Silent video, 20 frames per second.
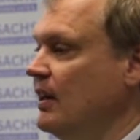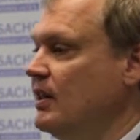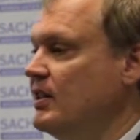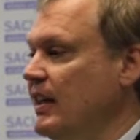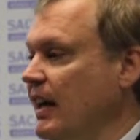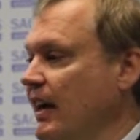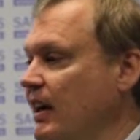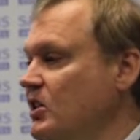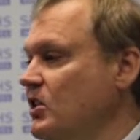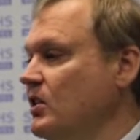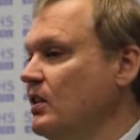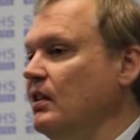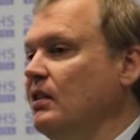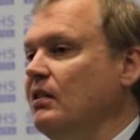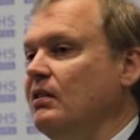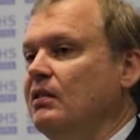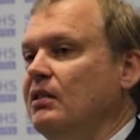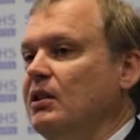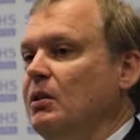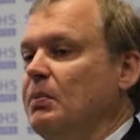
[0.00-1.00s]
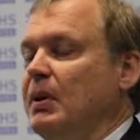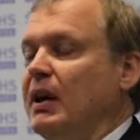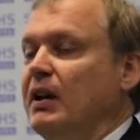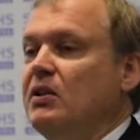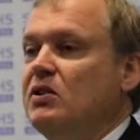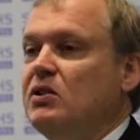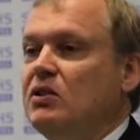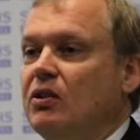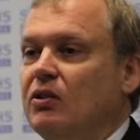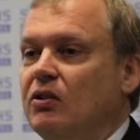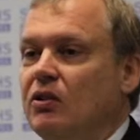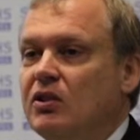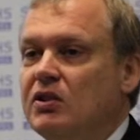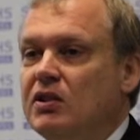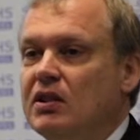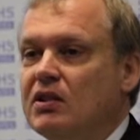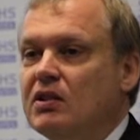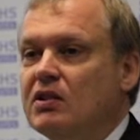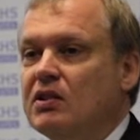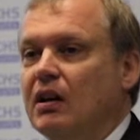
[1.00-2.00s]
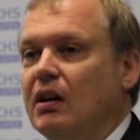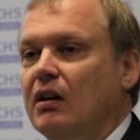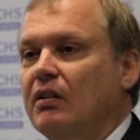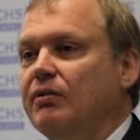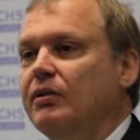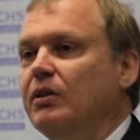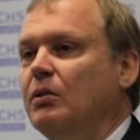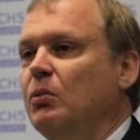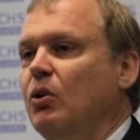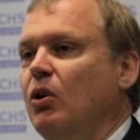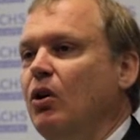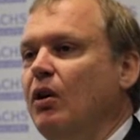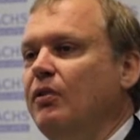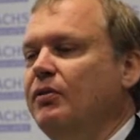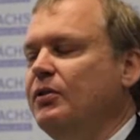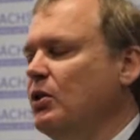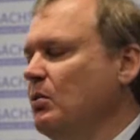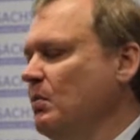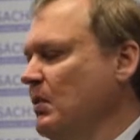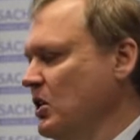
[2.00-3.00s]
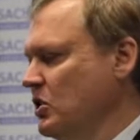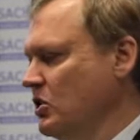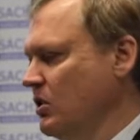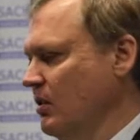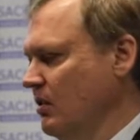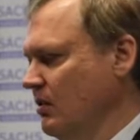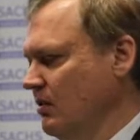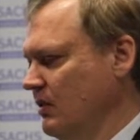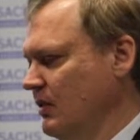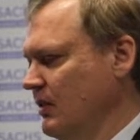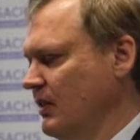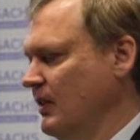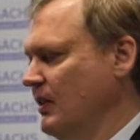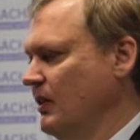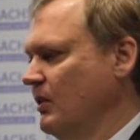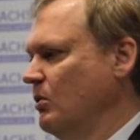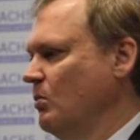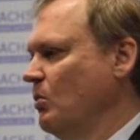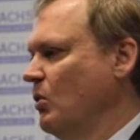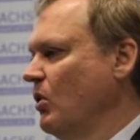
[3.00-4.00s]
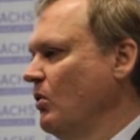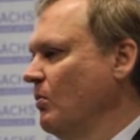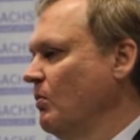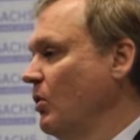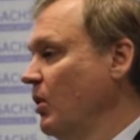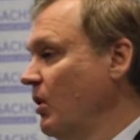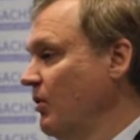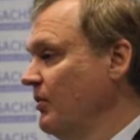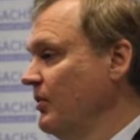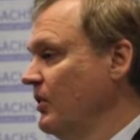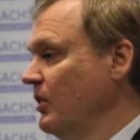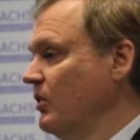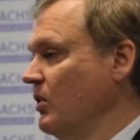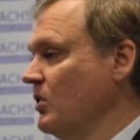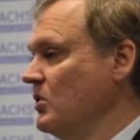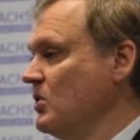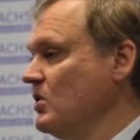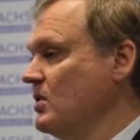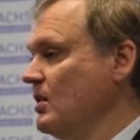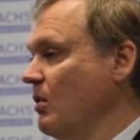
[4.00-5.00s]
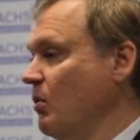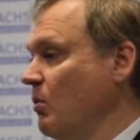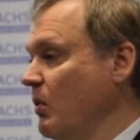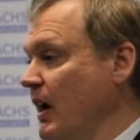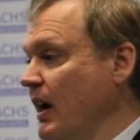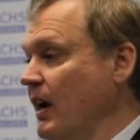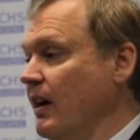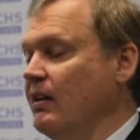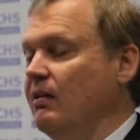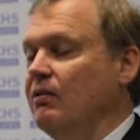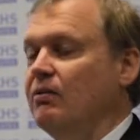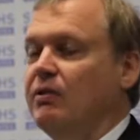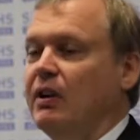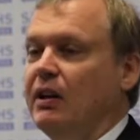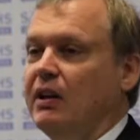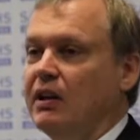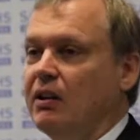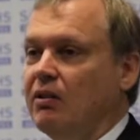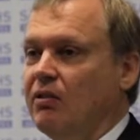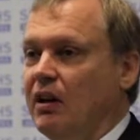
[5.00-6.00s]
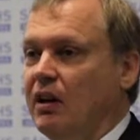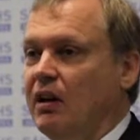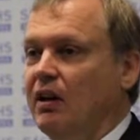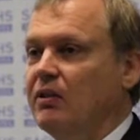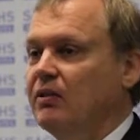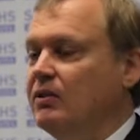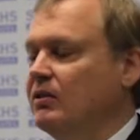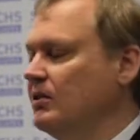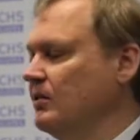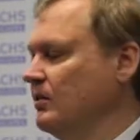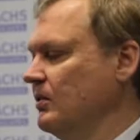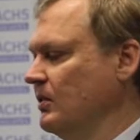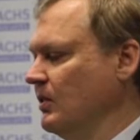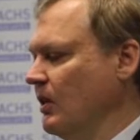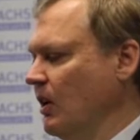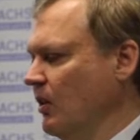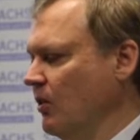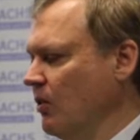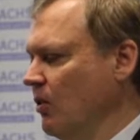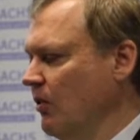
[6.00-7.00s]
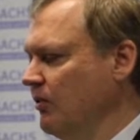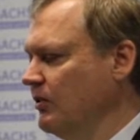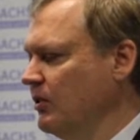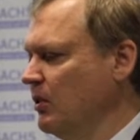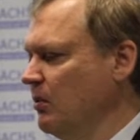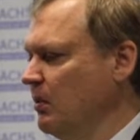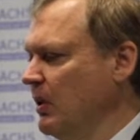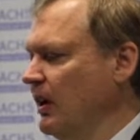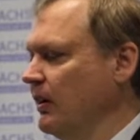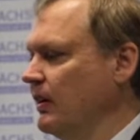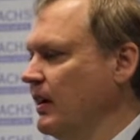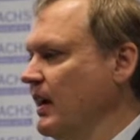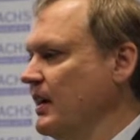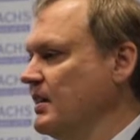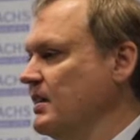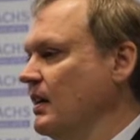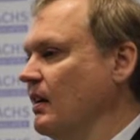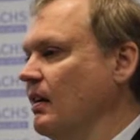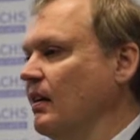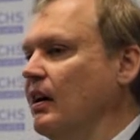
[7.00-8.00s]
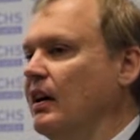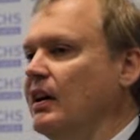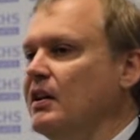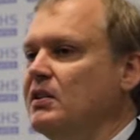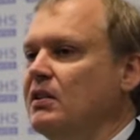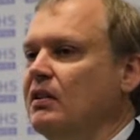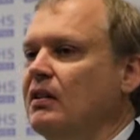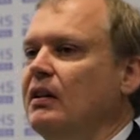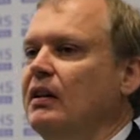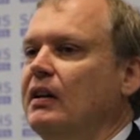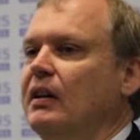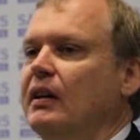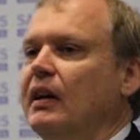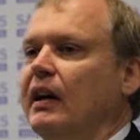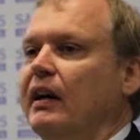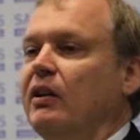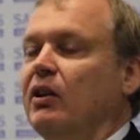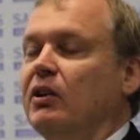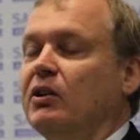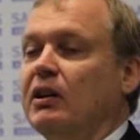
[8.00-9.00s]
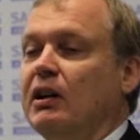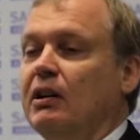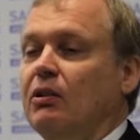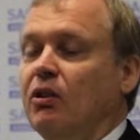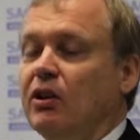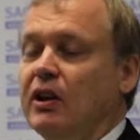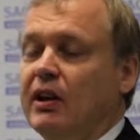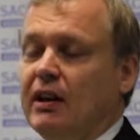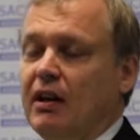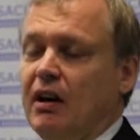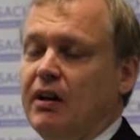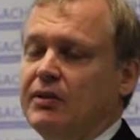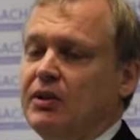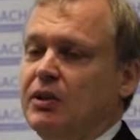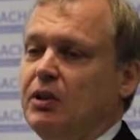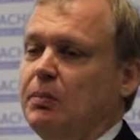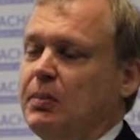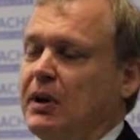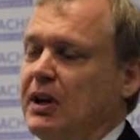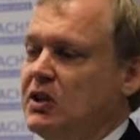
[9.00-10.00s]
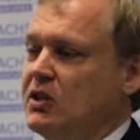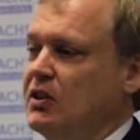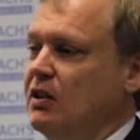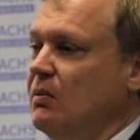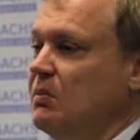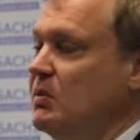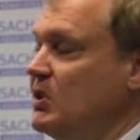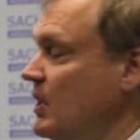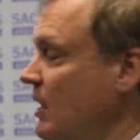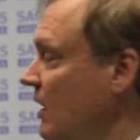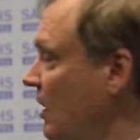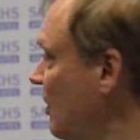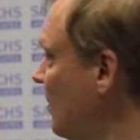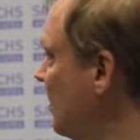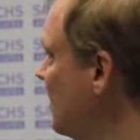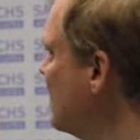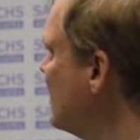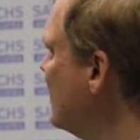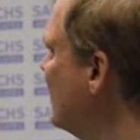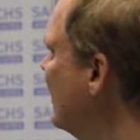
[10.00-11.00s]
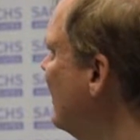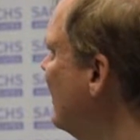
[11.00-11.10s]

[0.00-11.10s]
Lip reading: is actually dependency on nursing staff. The more often you measure, the more often the nurses are away, running around, going off to the blood gas analyzer, and not looking after the patient themselves.